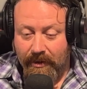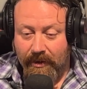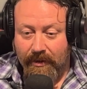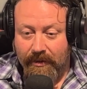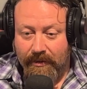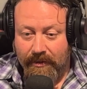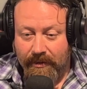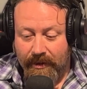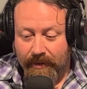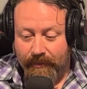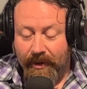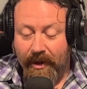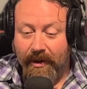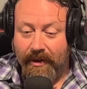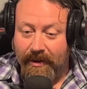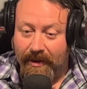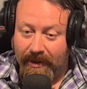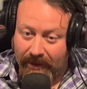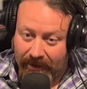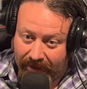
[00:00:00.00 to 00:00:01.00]
called
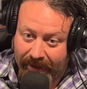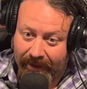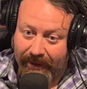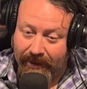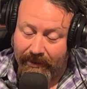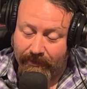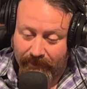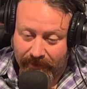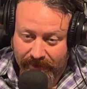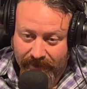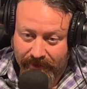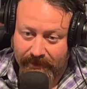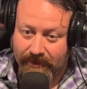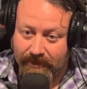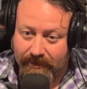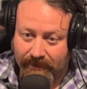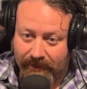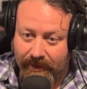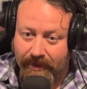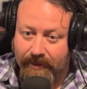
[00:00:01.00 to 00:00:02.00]
Americana Land, which
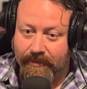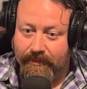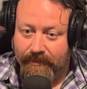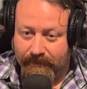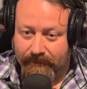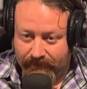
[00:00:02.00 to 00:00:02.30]
is like,